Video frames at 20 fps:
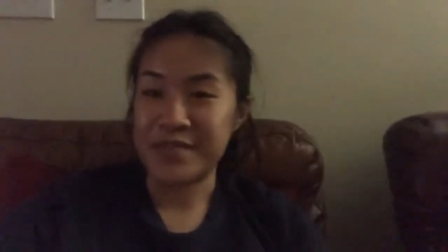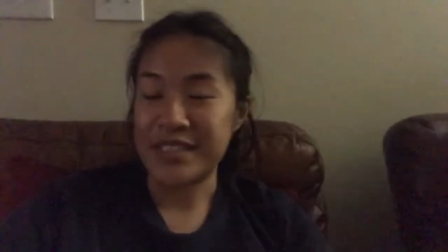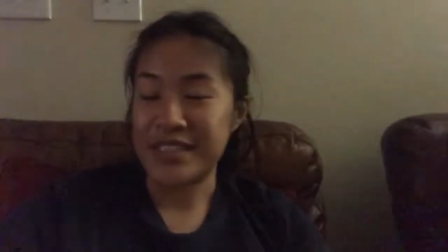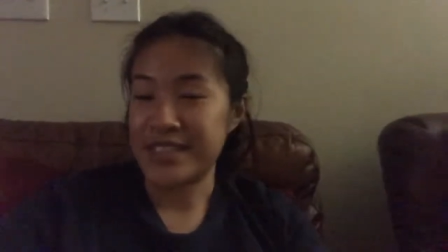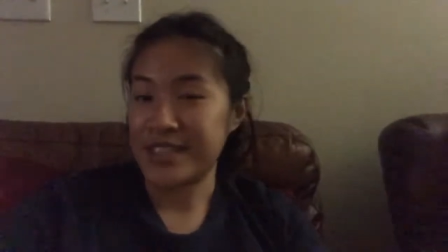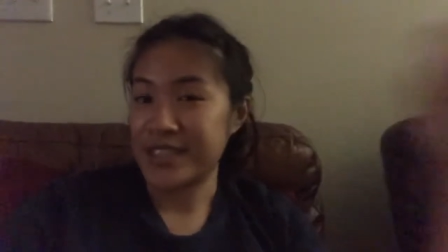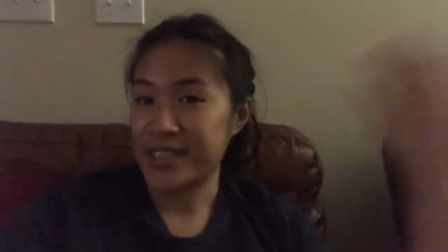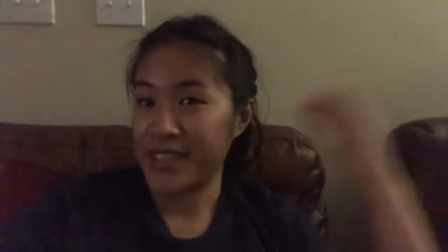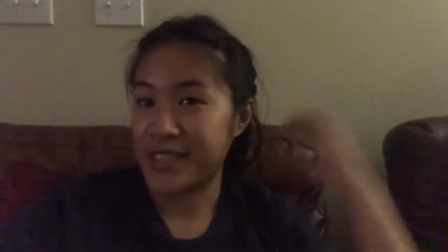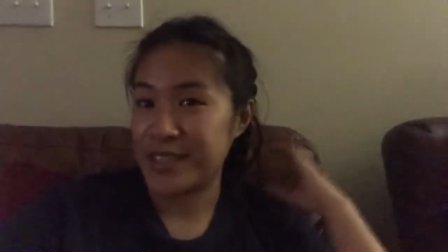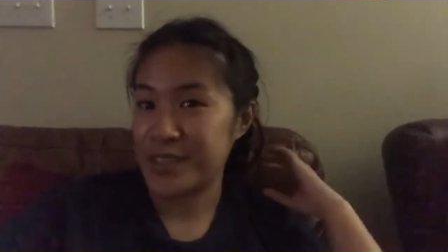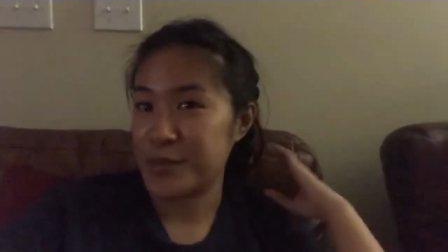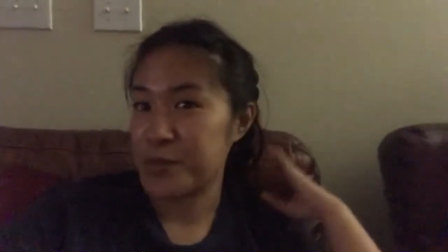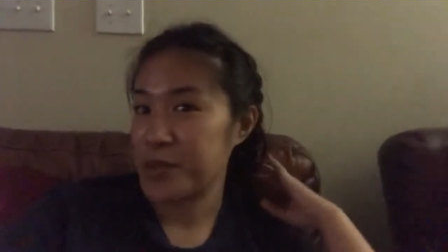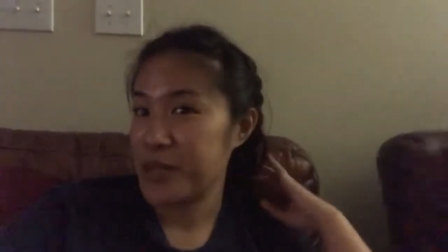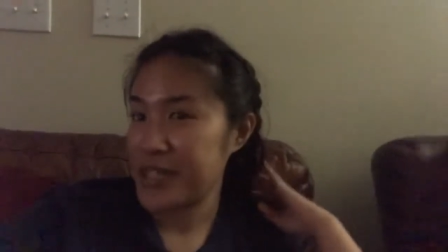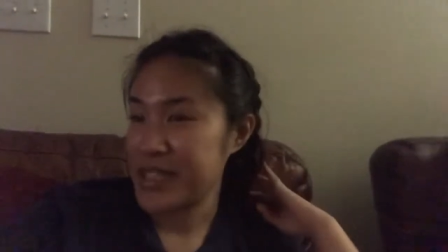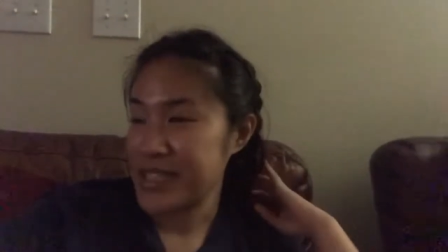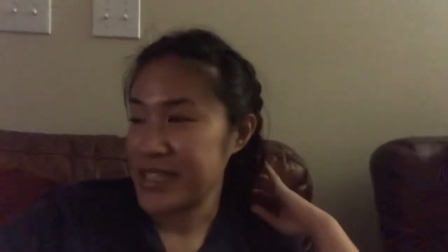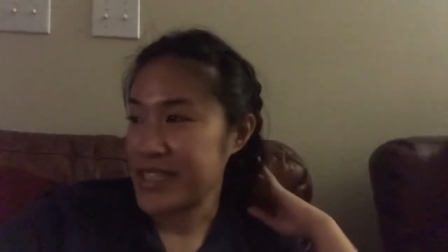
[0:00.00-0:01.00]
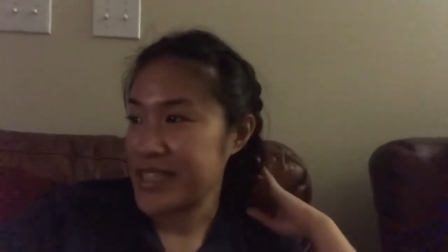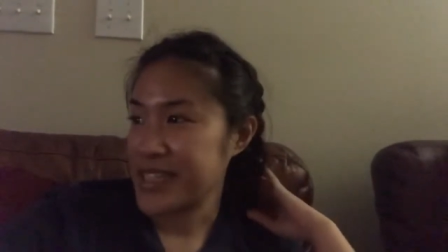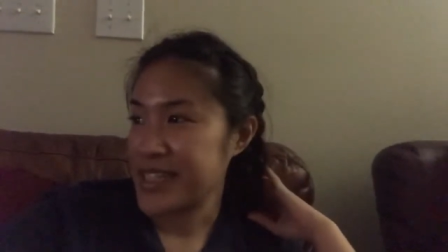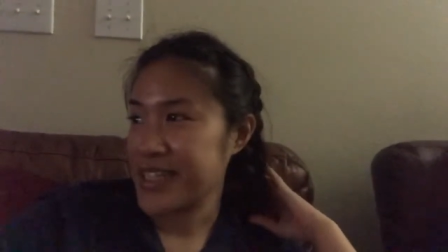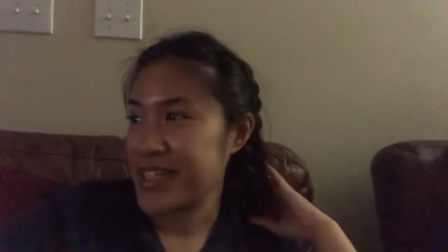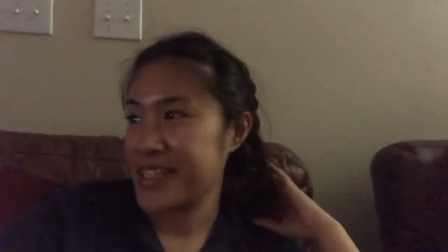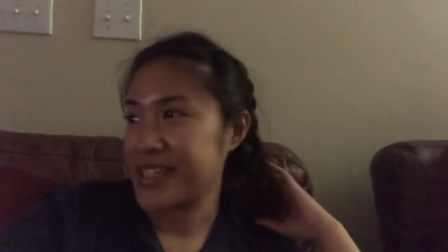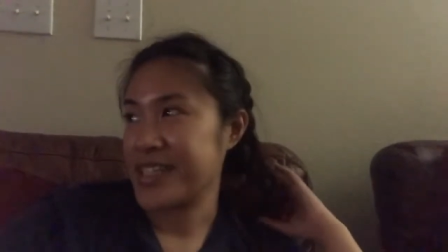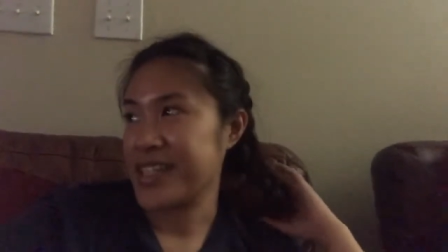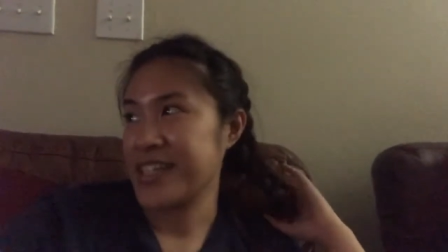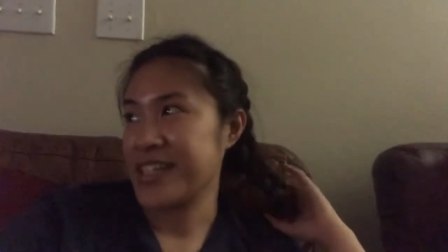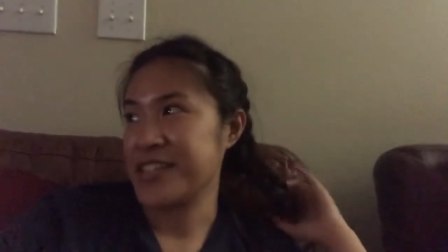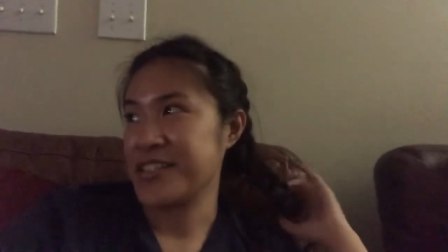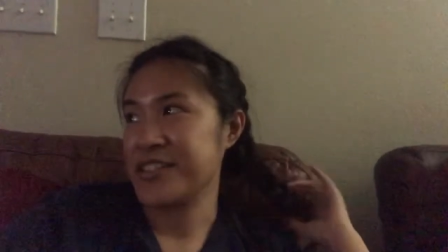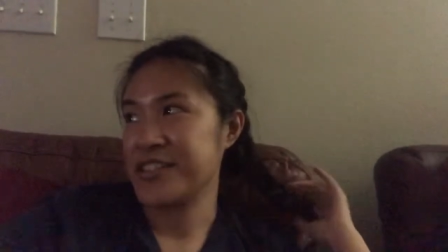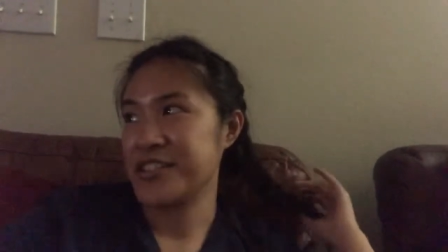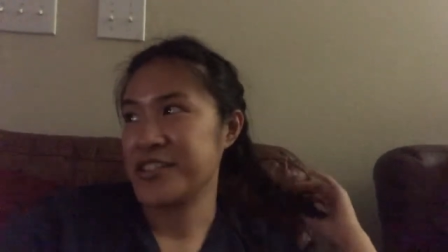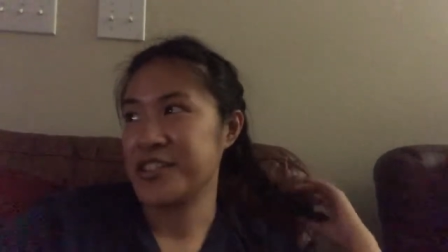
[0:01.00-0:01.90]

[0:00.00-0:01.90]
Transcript: this lady's body and then